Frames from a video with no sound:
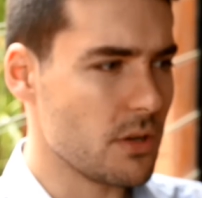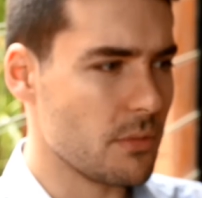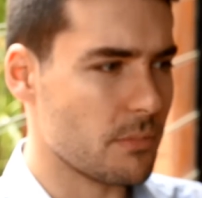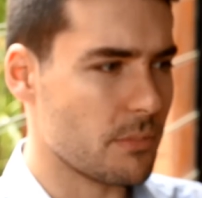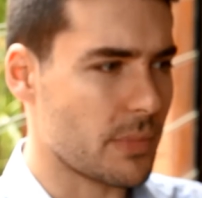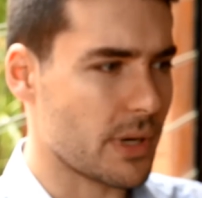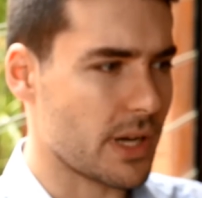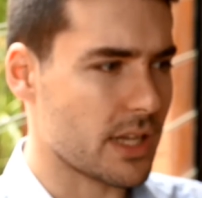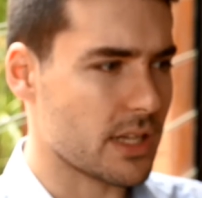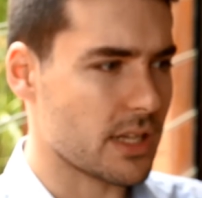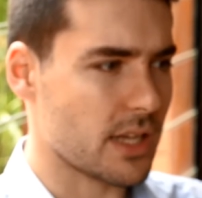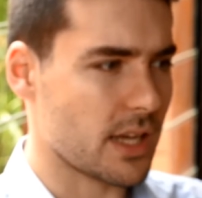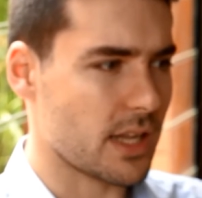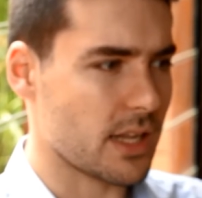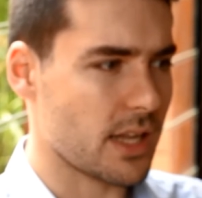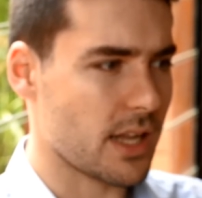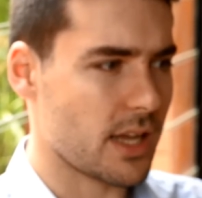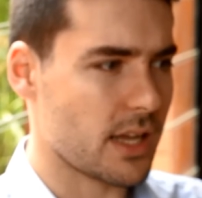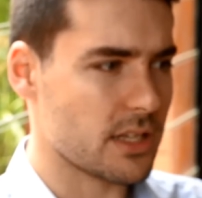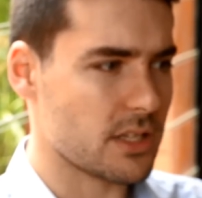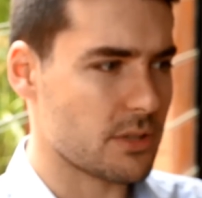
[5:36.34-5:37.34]
But a
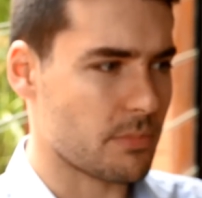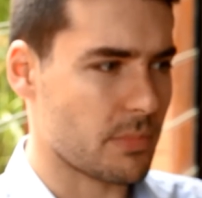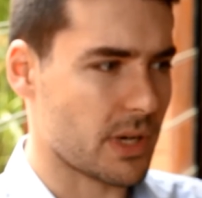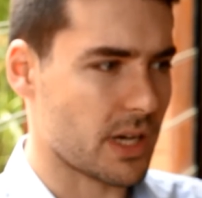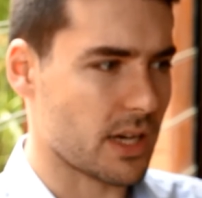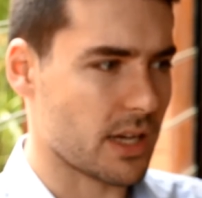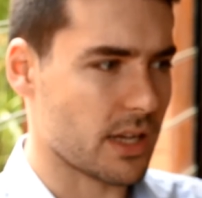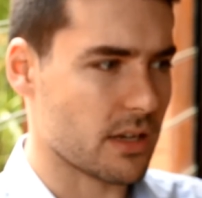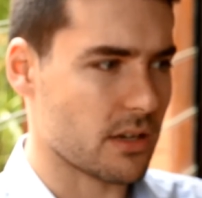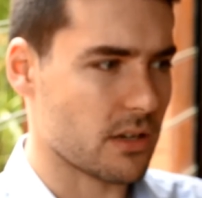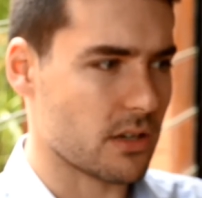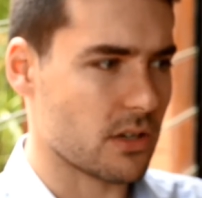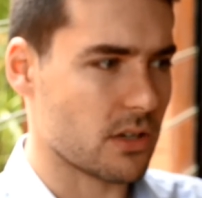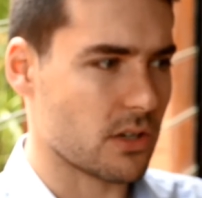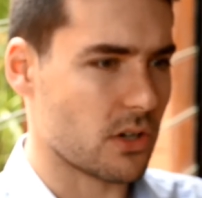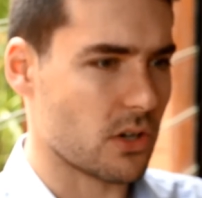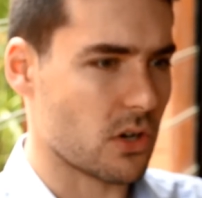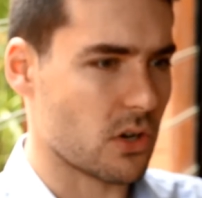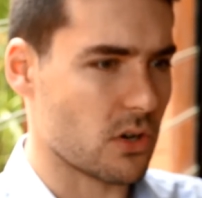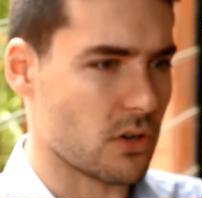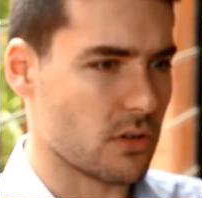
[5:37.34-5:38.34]
large part
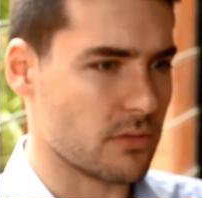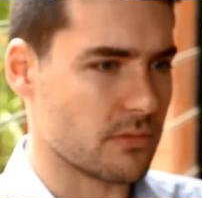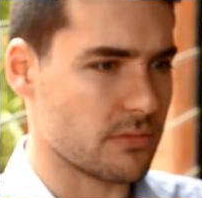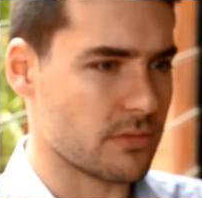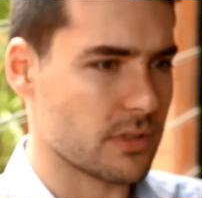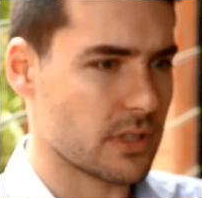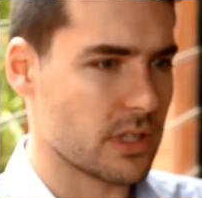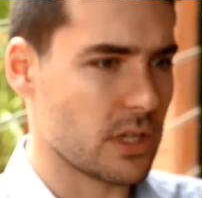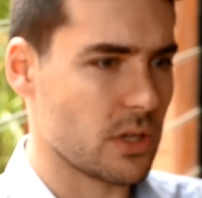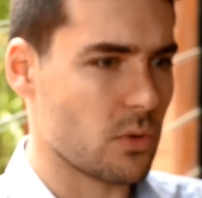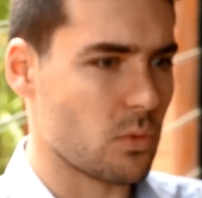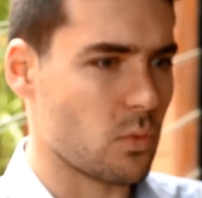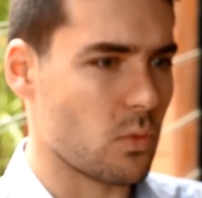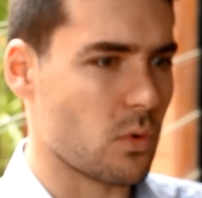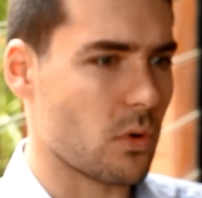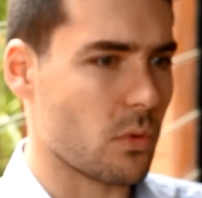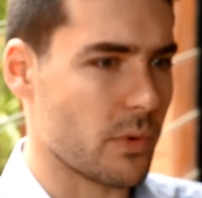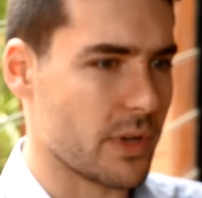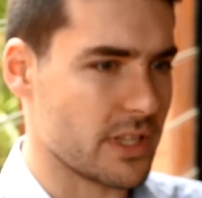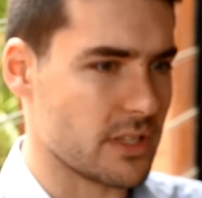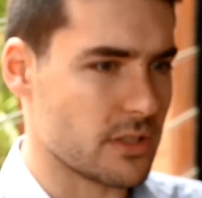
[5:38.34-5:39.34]
of what
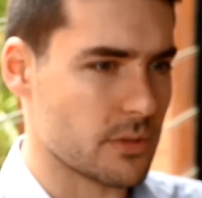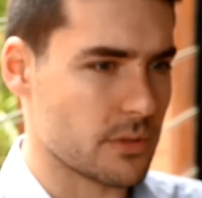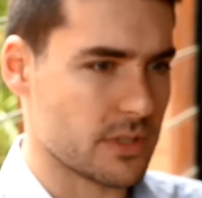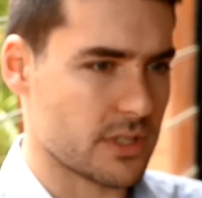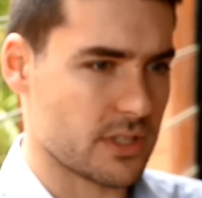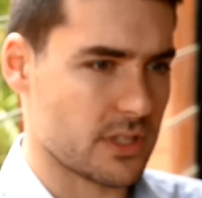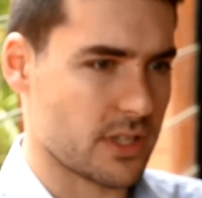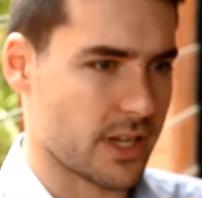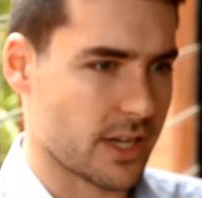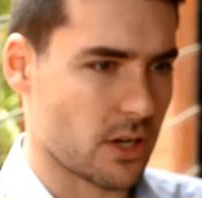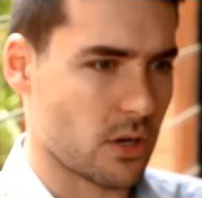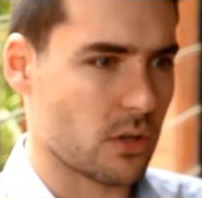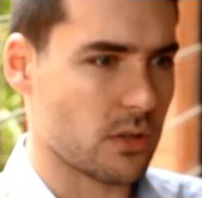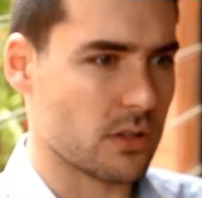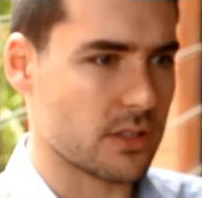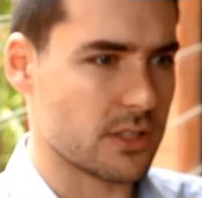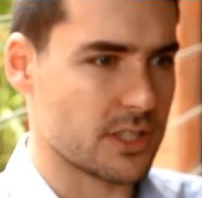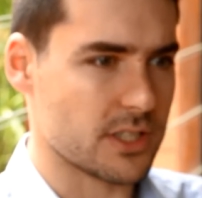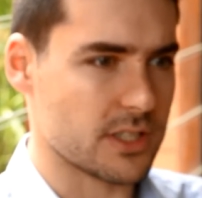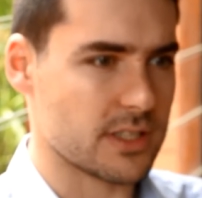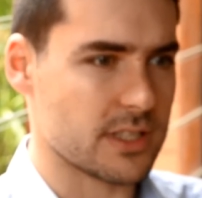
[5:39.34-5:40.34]
we do as
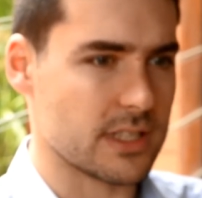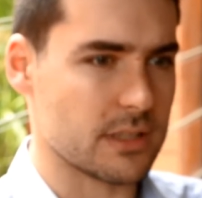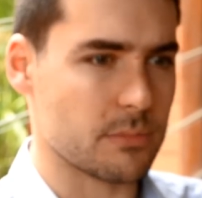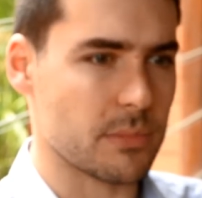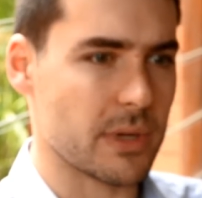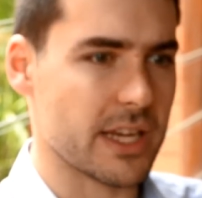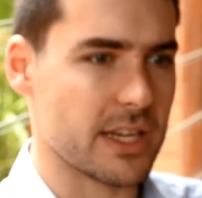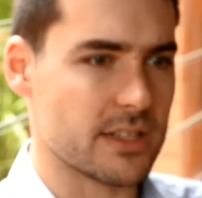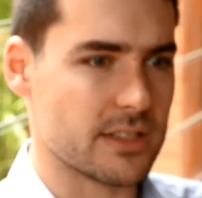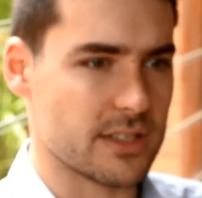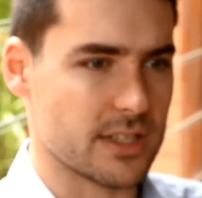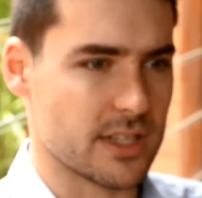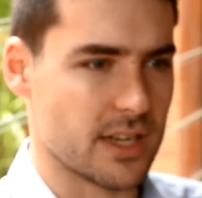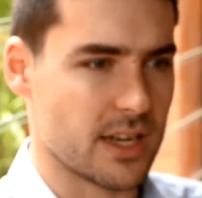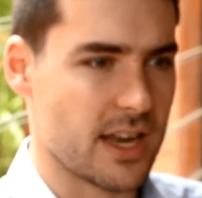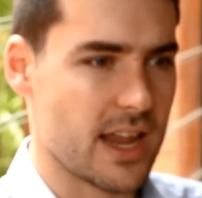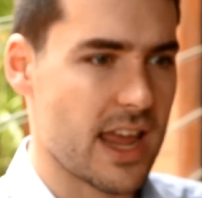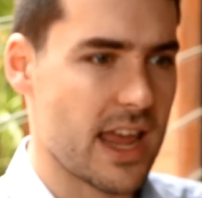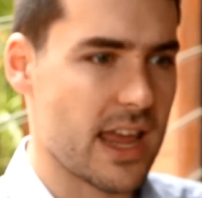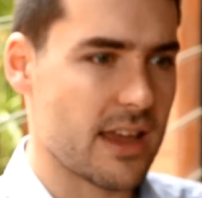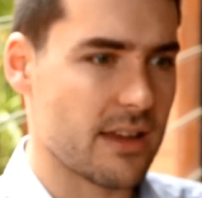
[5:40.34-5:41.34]
psychologists is based in
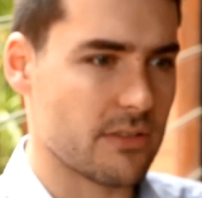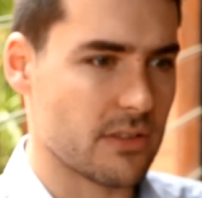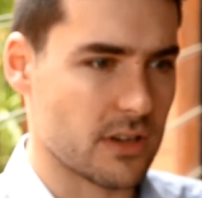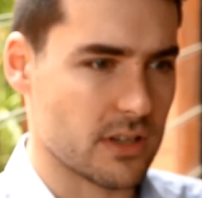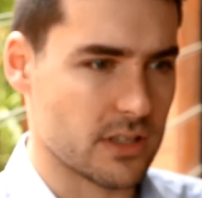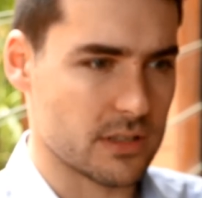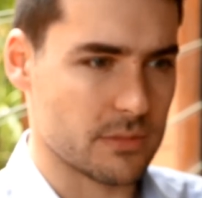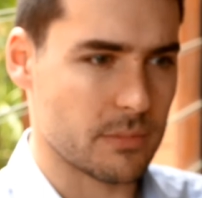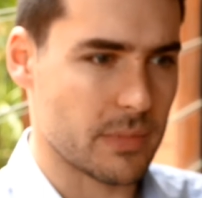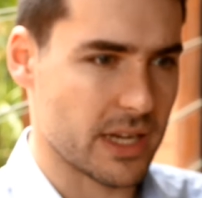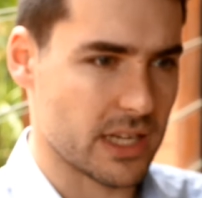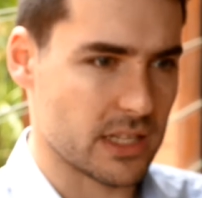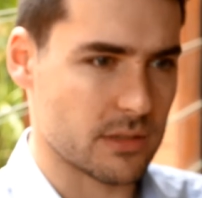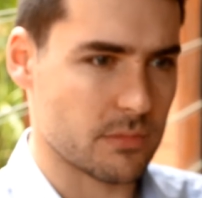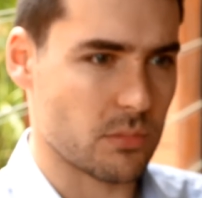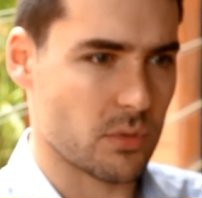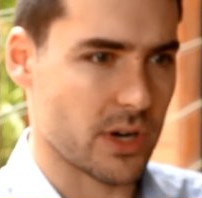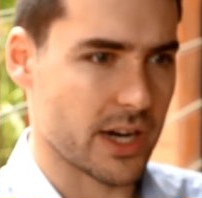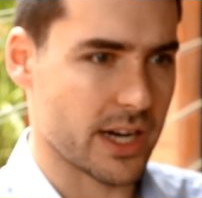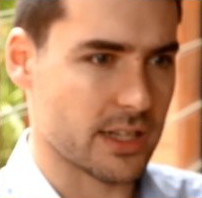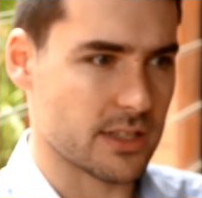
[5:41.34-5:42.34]
evidence-based
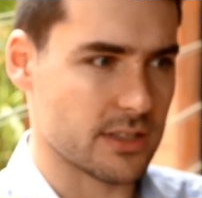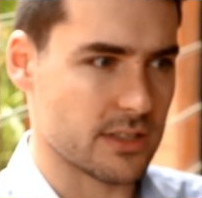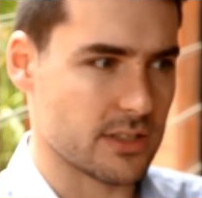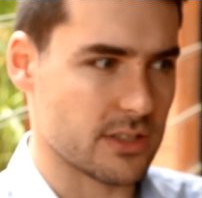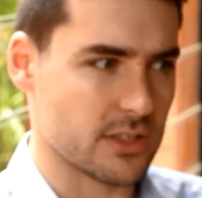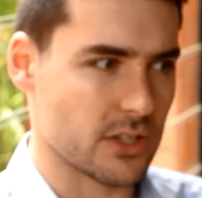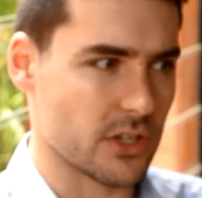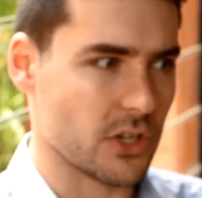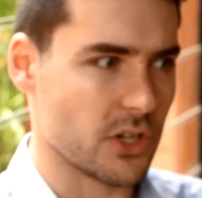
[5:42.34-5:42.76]
practice, so